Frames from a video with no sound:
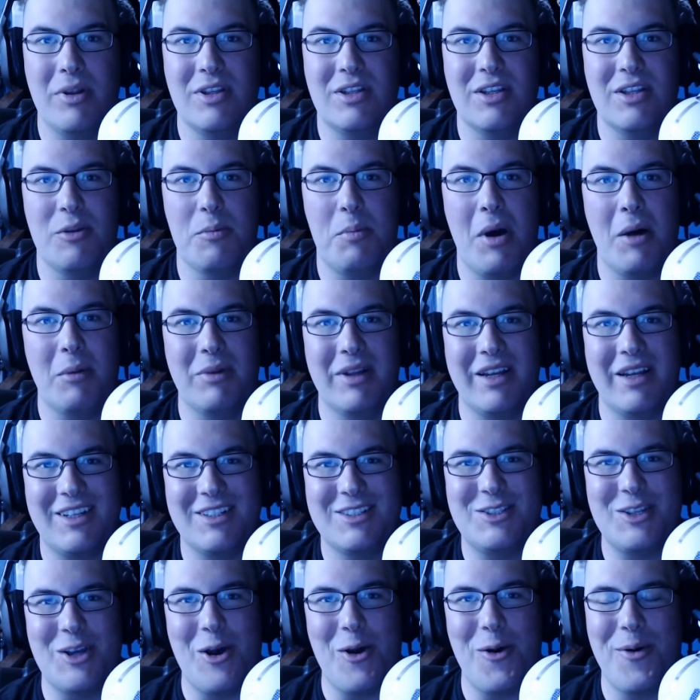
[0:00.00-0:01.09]
to the public.
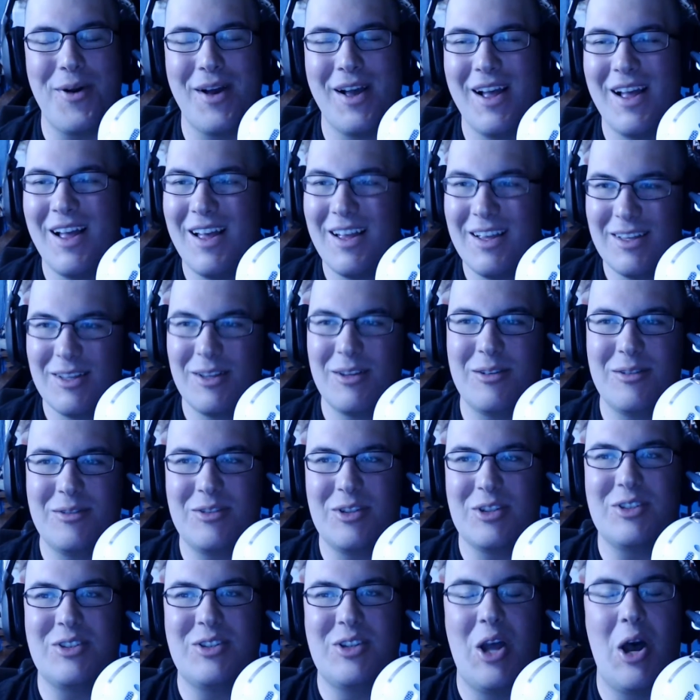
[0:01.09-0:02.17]
So
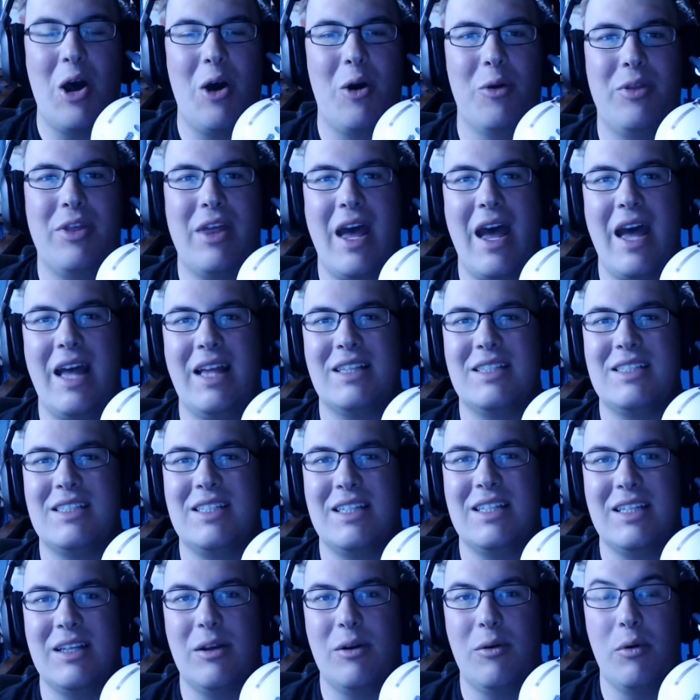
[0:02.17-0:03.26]
just know that
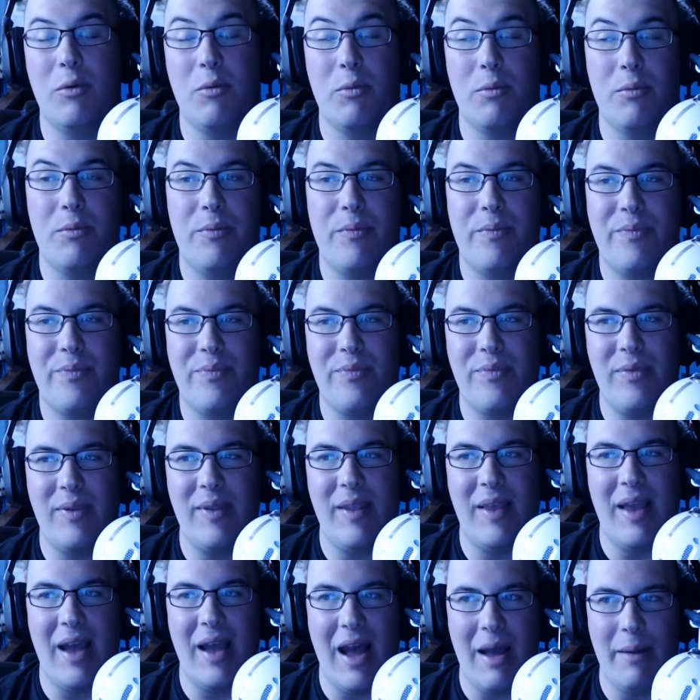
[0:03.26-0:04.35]

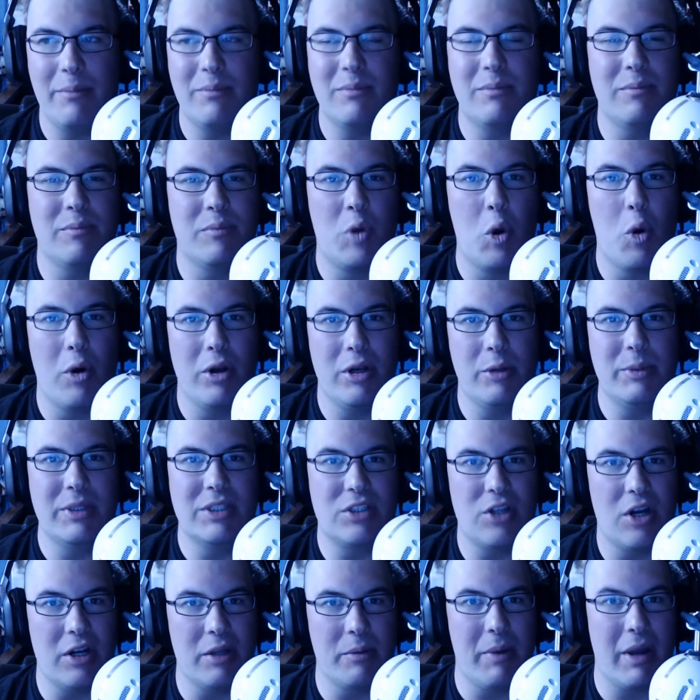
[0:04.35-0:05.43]
I'm going to be
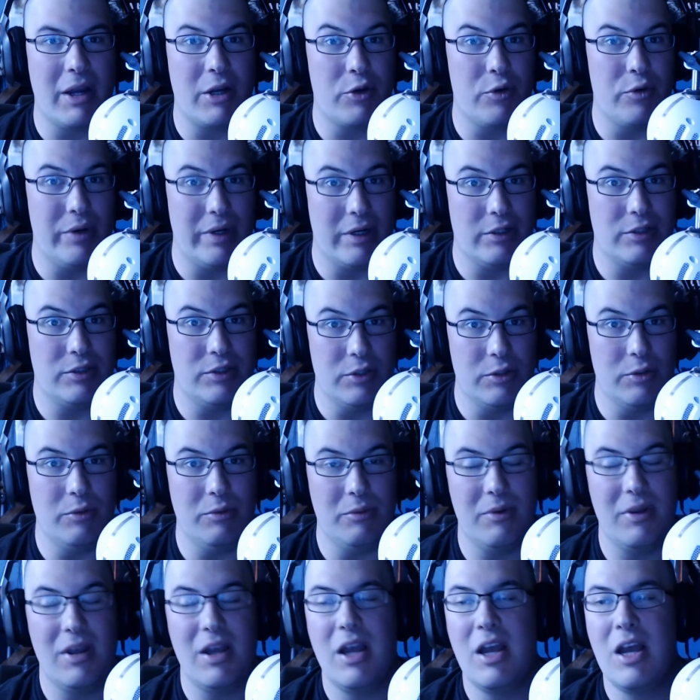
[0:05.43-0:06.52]
starting my career soon.
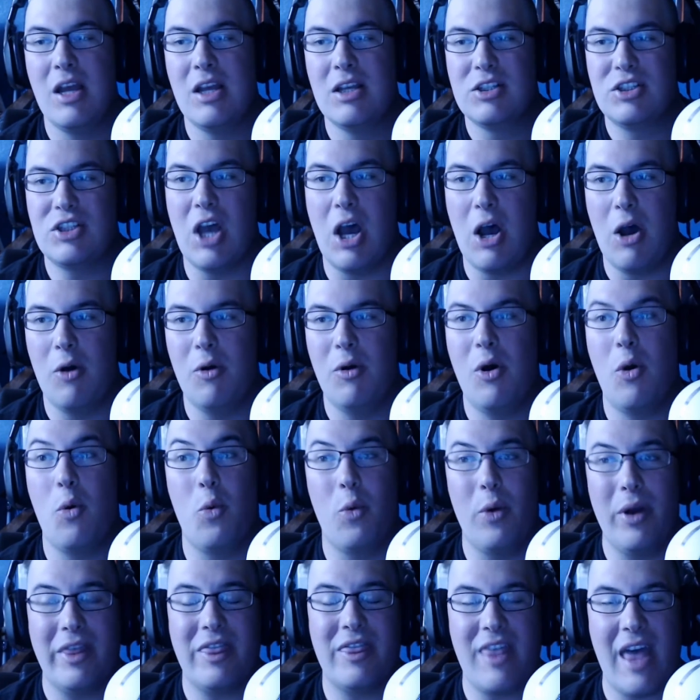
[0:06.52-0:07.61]
So
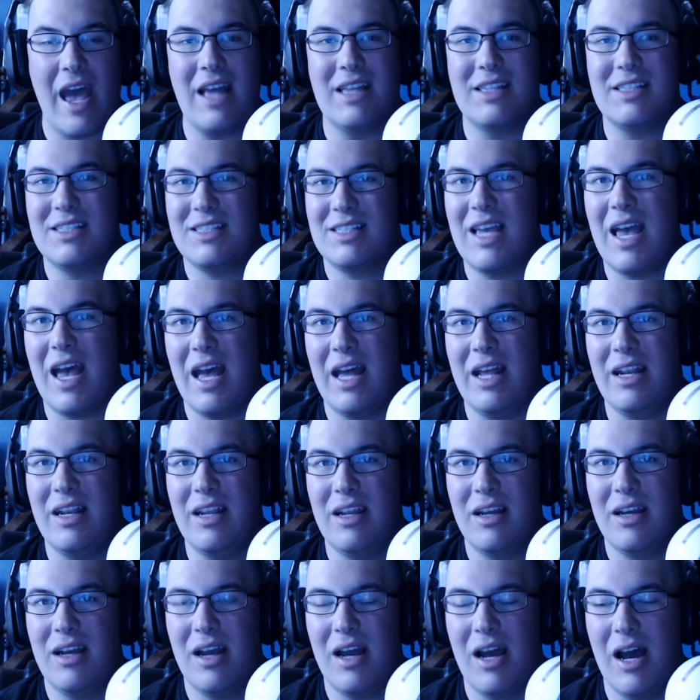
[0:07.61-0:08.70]
with that said,
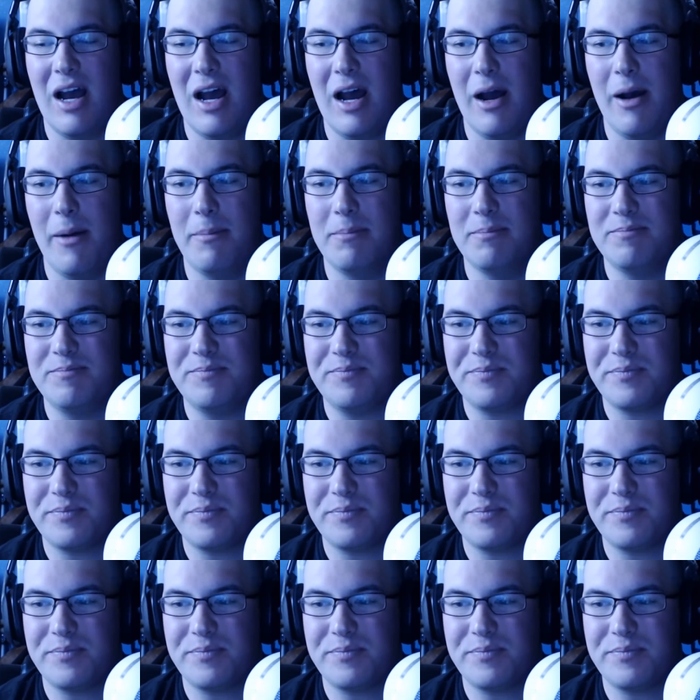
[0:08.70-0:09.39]
um,